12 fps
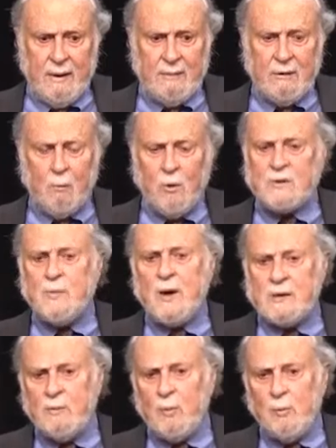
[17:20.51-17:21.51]
the worst
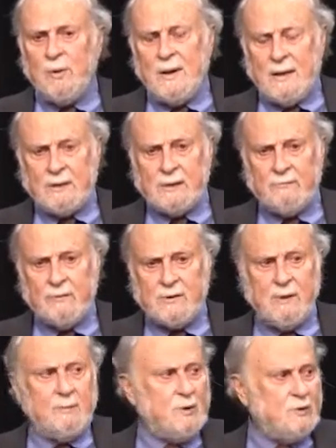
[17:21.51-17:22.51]
possible place for
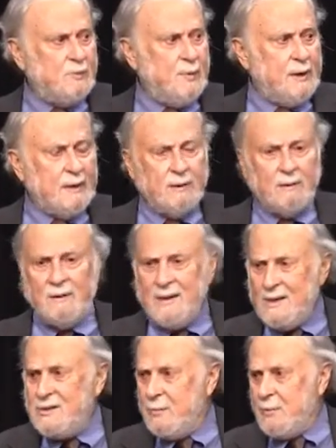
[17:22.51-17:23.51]
somebody who's mentally ill
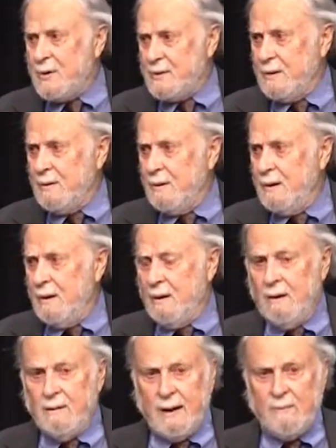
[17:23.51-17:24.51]
is a prison.
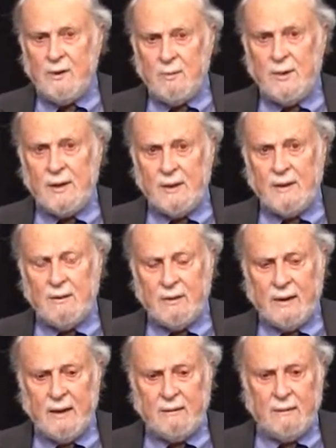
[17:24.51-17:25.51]
I mean, the mentally ill
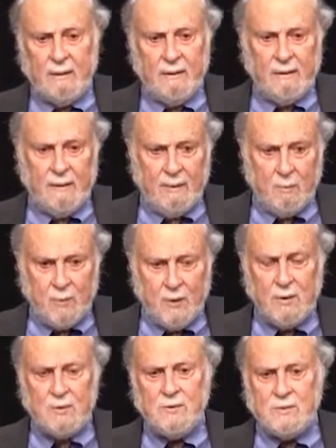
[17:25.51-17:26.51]
get uh,
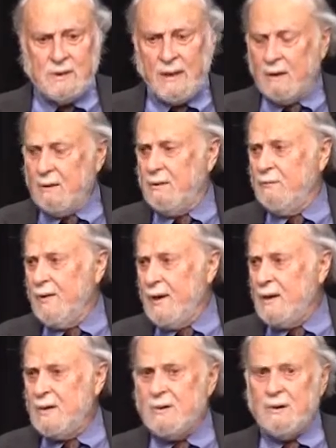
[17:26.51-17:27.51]
abused, taken
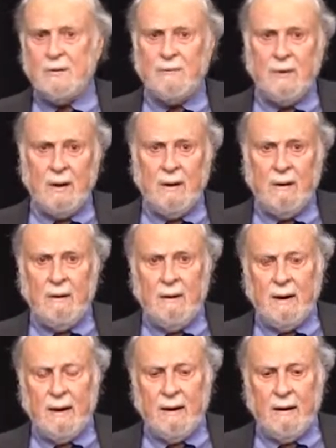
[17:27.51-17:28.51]
advantage of,
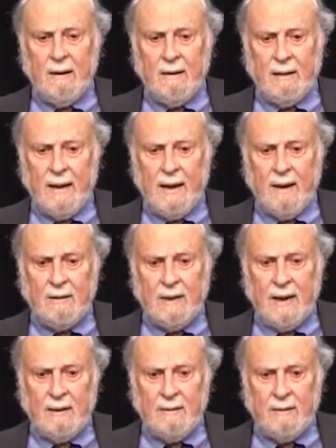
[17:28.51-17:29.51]
uh, and,
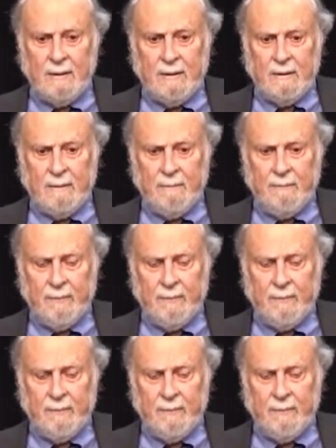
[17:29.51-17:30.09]
and uh,